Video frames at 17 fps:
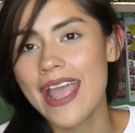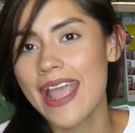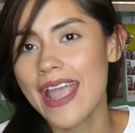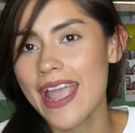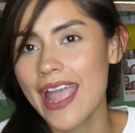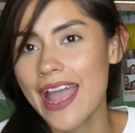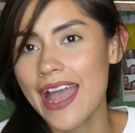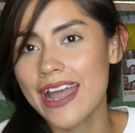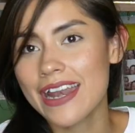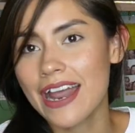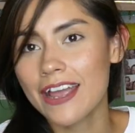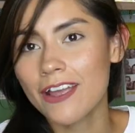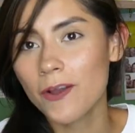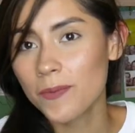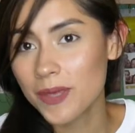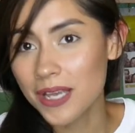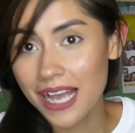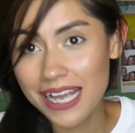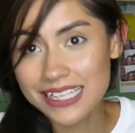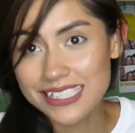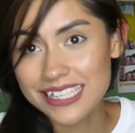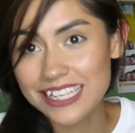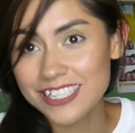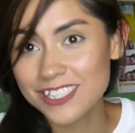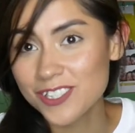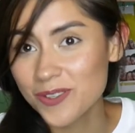And I hope you guys
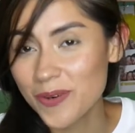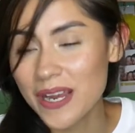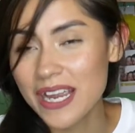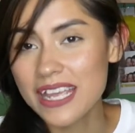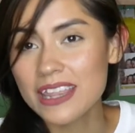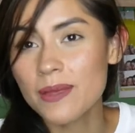enjoy